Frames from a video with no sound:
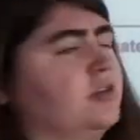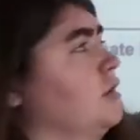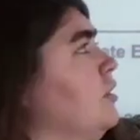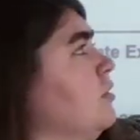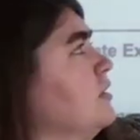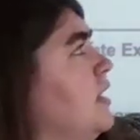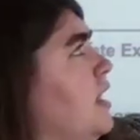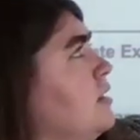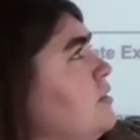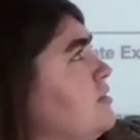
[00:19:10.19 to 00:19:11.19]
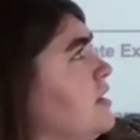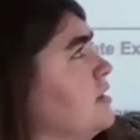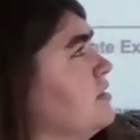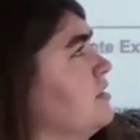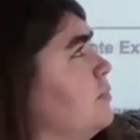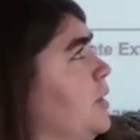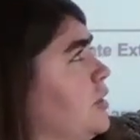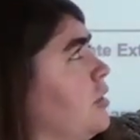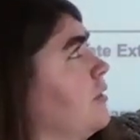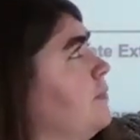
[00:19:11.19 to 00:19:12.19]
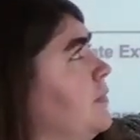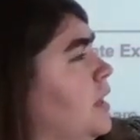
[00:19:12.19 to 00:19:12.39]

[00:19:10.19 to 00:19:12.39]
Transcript: congruent to angle 6 in the picture.